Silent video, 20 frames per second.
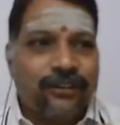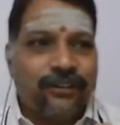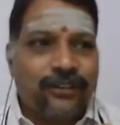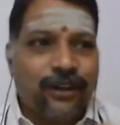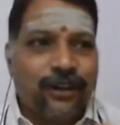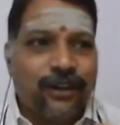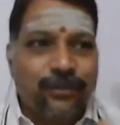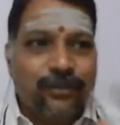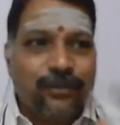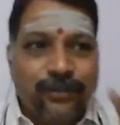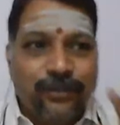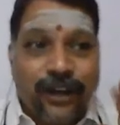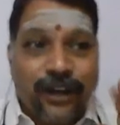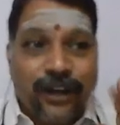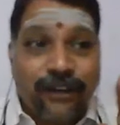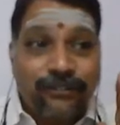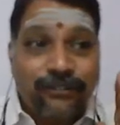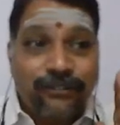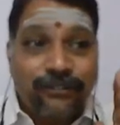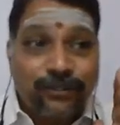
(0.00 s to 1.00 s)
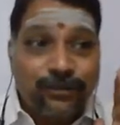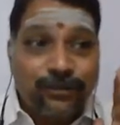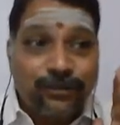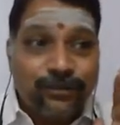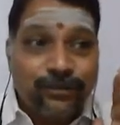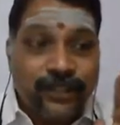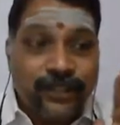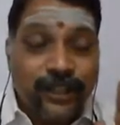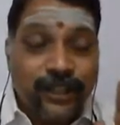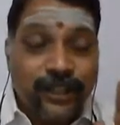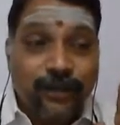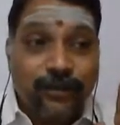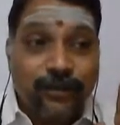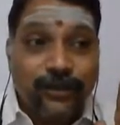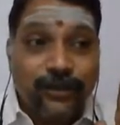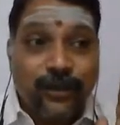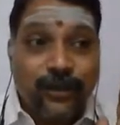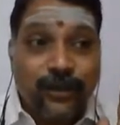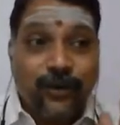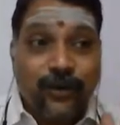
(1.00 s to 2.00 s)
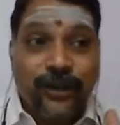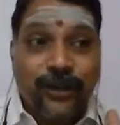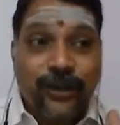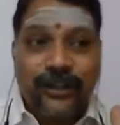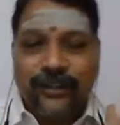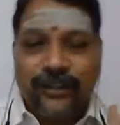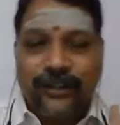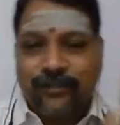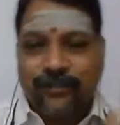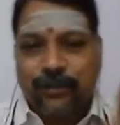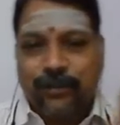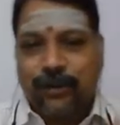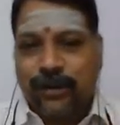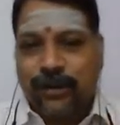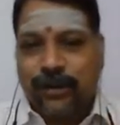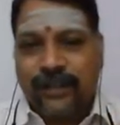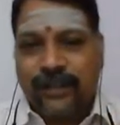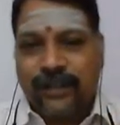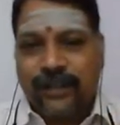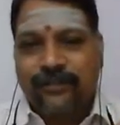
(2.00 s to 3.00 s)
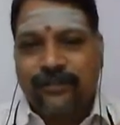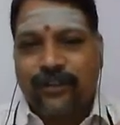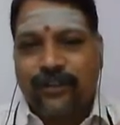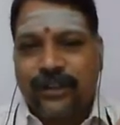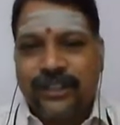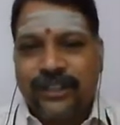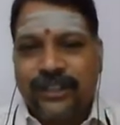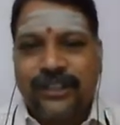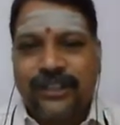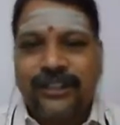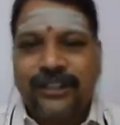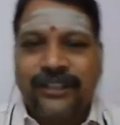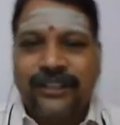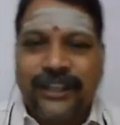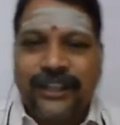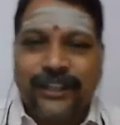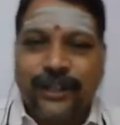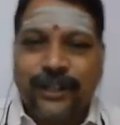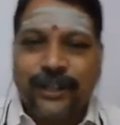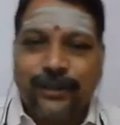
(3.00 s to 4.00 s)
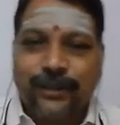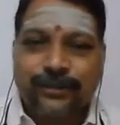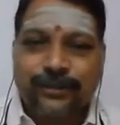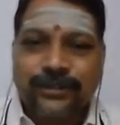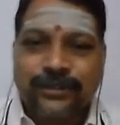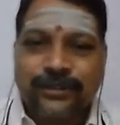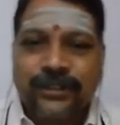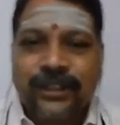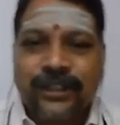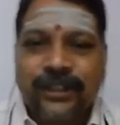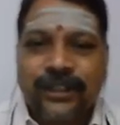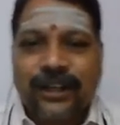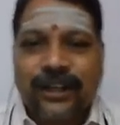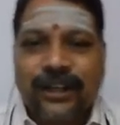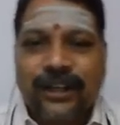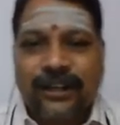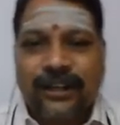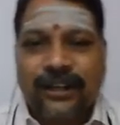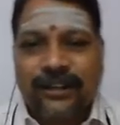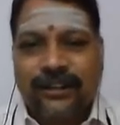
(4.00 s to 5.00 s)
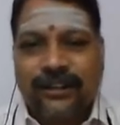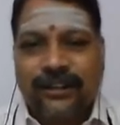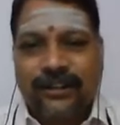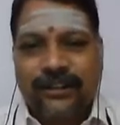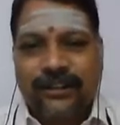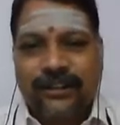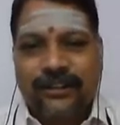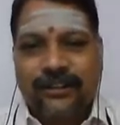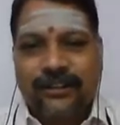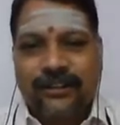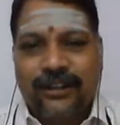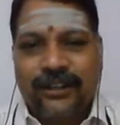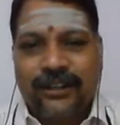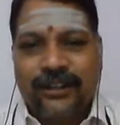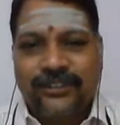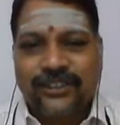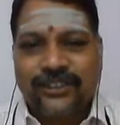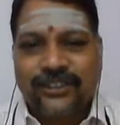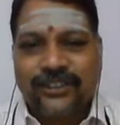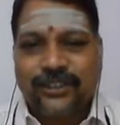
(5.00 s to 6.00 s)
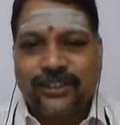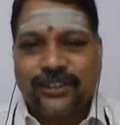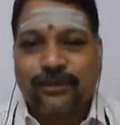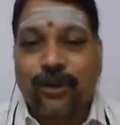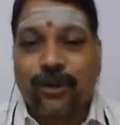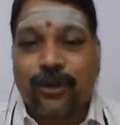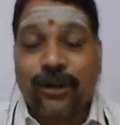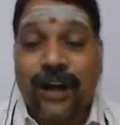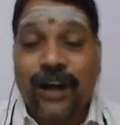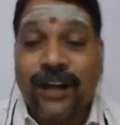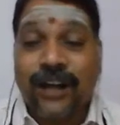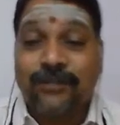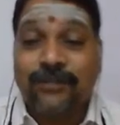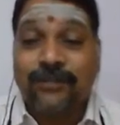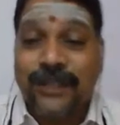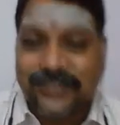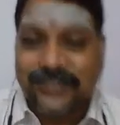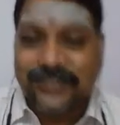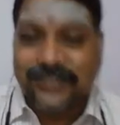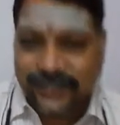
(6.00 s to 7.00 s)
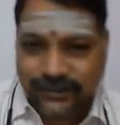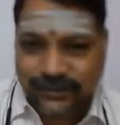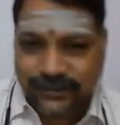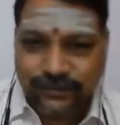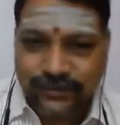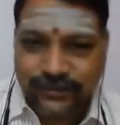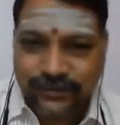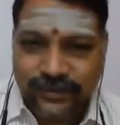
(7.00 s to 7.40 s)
Now we have to think about the quality of the product. For that, they introduced a system called AGMA system.